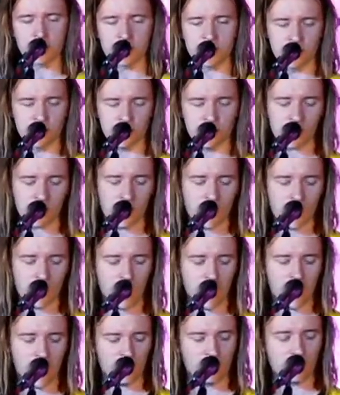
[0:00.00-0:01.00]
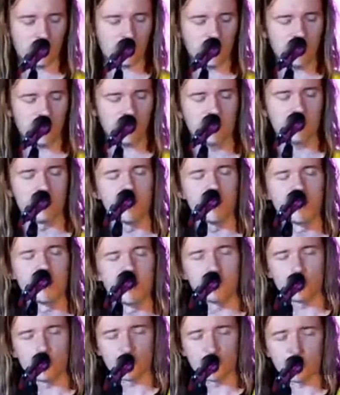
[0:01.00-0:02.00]
soon. What
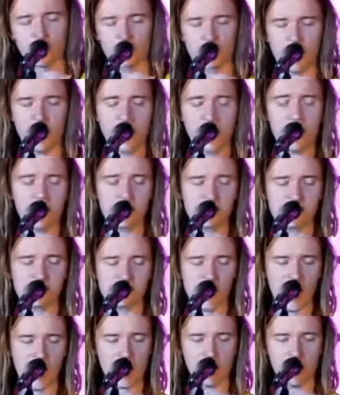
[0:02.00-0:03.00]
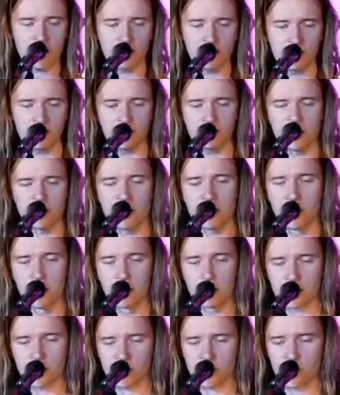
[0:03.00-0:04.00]
could I say
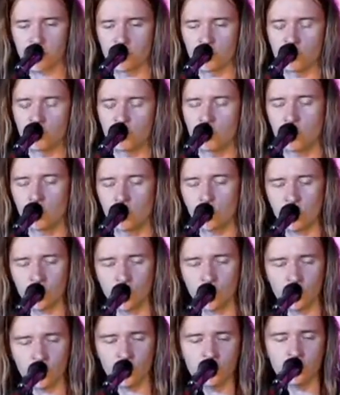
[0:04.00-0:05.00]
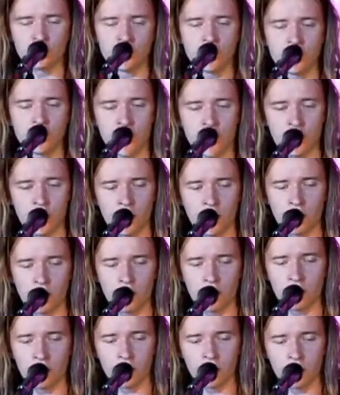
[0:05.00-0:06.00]
to you
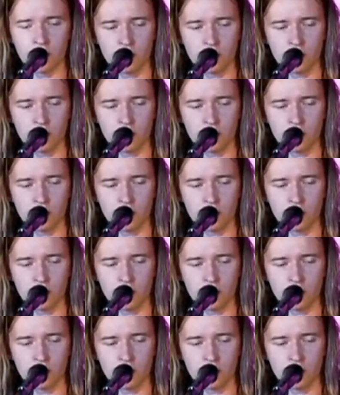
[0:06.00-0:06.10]
now?